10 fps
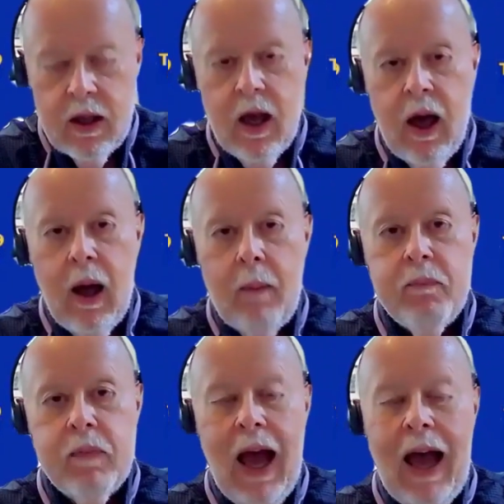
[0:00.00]

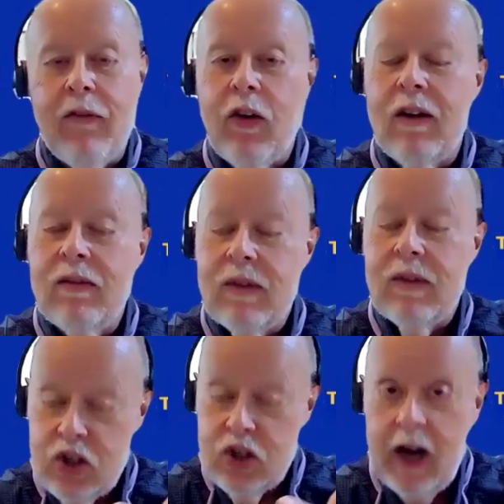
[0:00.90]
I've
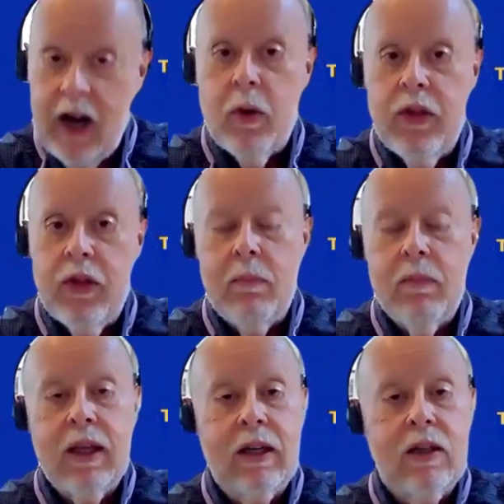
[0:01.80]
shared with him
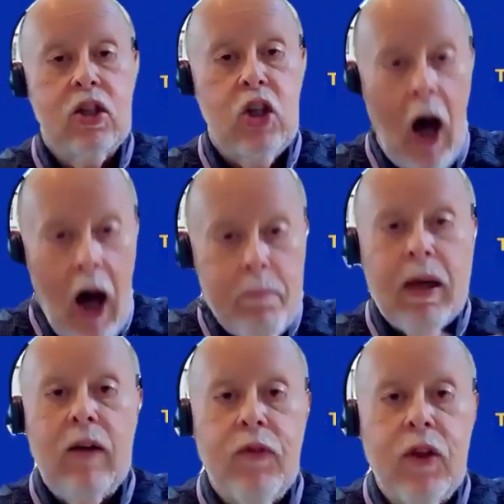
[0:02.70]
the
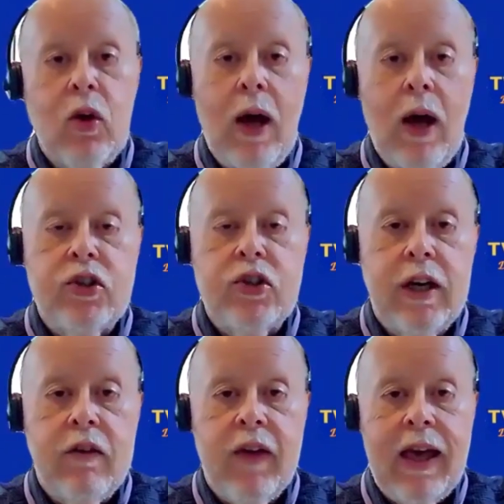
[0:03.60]
topic of the question
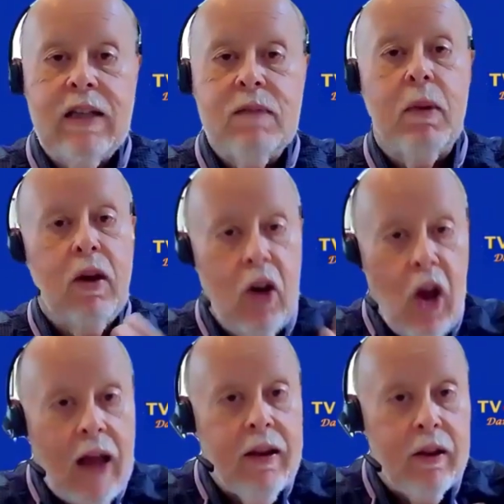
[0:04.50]
in advance, but
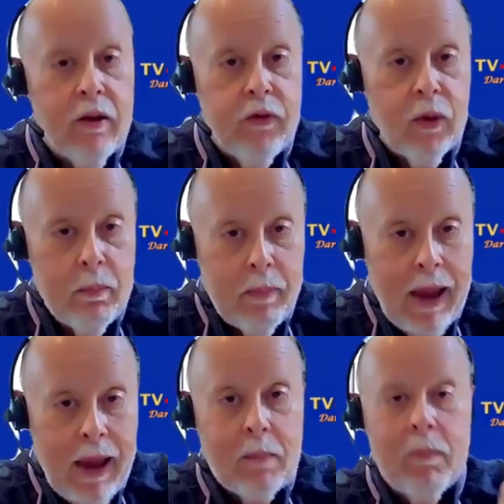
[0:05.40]
not the
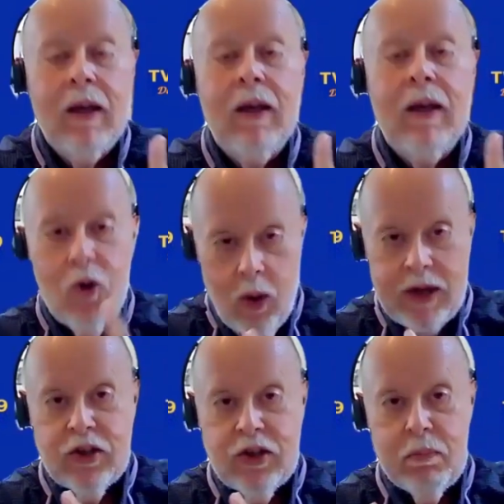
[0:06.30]
verbatim
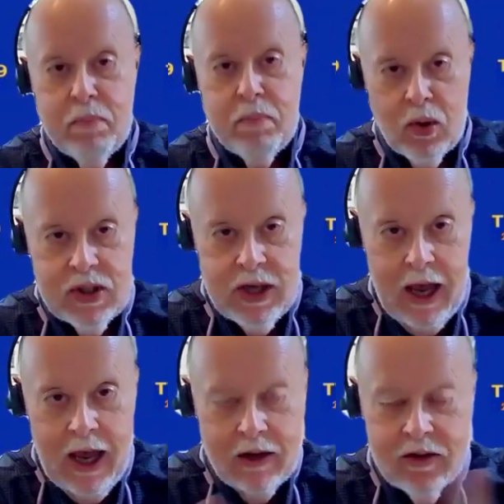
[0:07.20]
question per
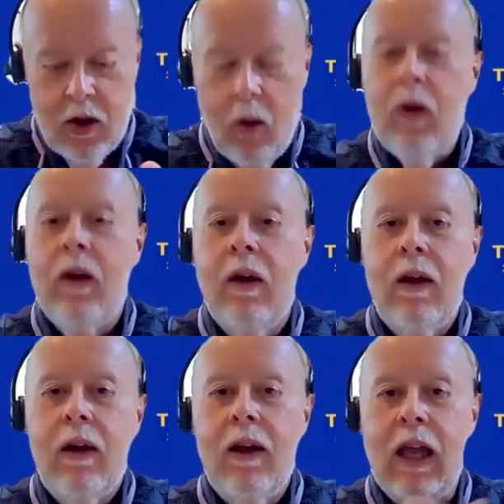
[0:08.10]
se. So
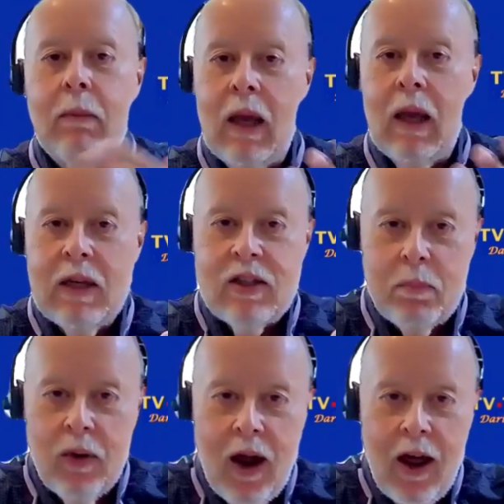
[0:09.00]
he may be
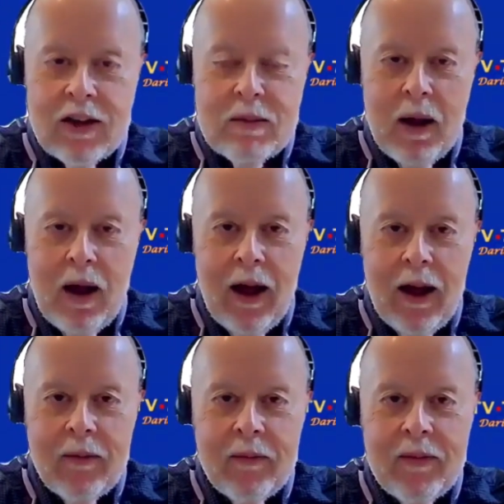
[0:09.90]
surprised
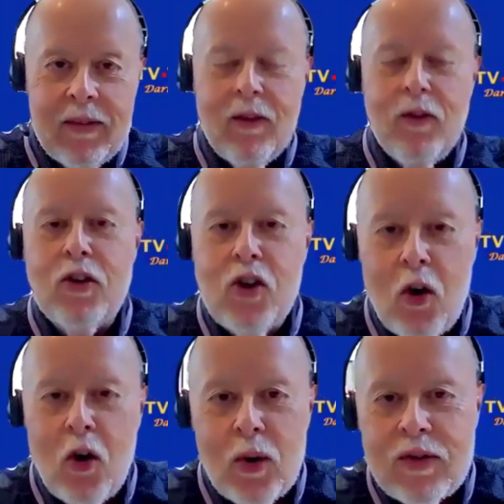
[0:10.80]
by the
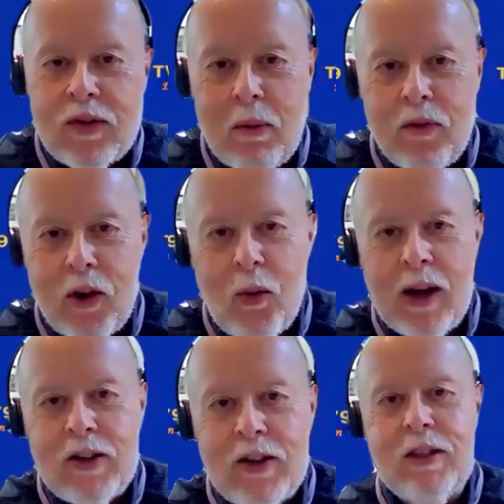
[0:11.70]
tone of some of your
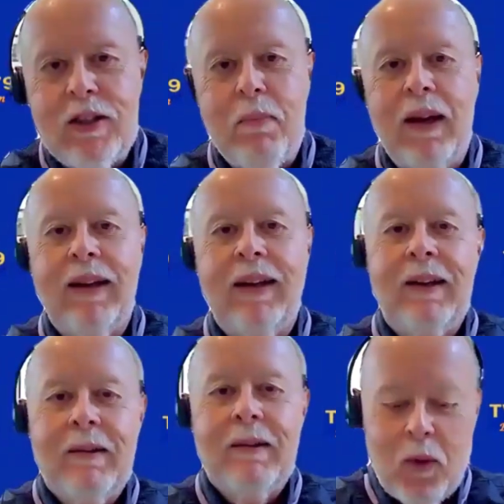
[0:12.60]
questions, but
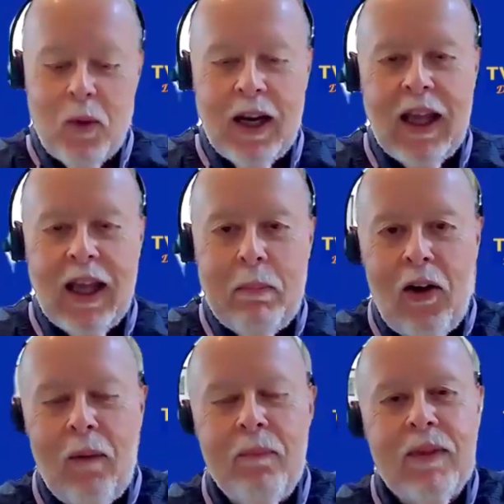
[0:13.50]
we're going to keep it
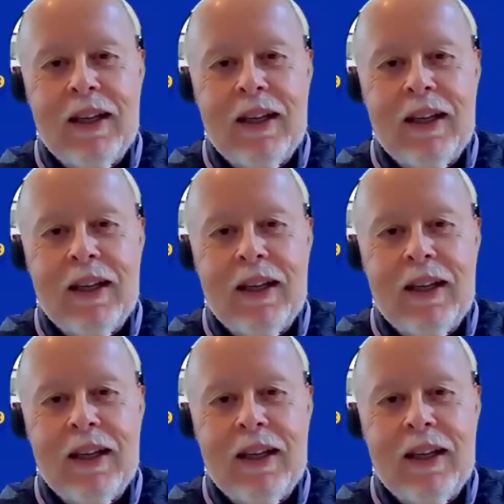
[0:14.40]
all,